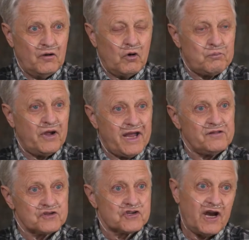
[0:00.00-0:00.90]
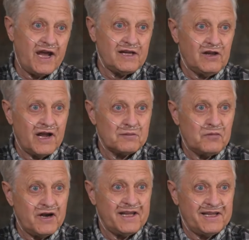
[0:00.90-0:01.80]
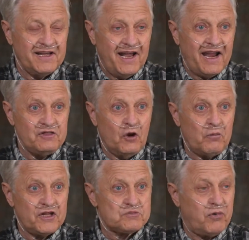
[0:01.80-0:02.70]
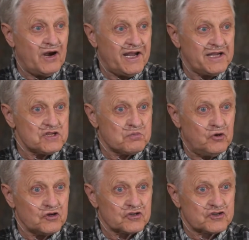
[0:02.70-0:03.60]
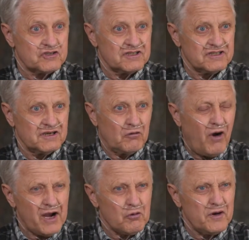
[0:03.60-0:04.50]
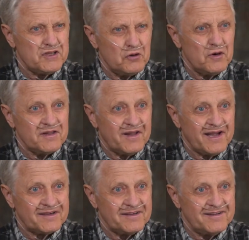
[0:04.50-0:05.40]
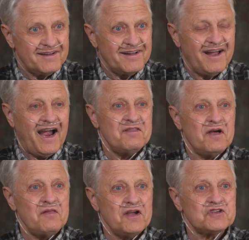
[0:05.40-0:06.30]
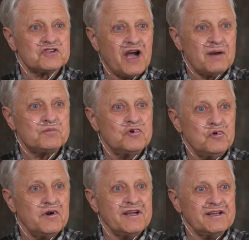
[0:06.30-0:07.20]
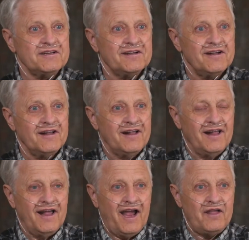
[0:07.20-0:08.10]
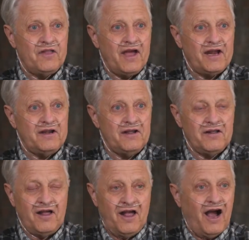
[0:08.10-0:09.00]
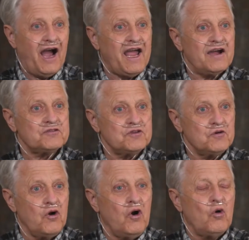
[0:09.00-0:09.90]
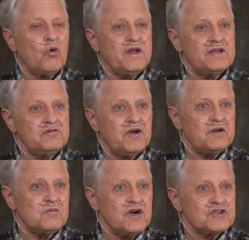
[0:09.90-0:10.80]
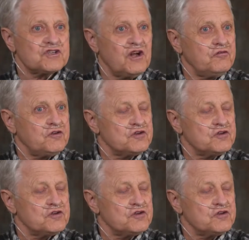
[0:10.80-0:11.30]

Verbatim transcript: we're paying this guy a lot of money and nobody's buying his books. Why are we doing that? And then they stop doing it. And then I have to reinvent myself